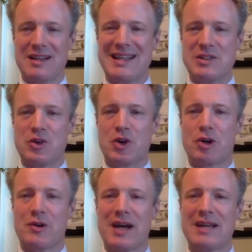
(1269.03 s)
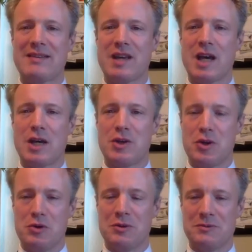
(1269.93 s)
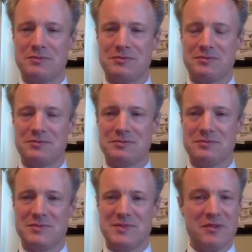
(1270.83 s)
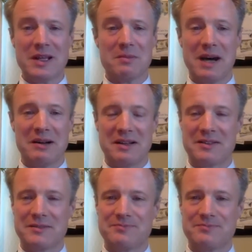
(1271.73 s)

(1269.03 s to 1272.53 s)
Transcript: is to create you. Just think about it.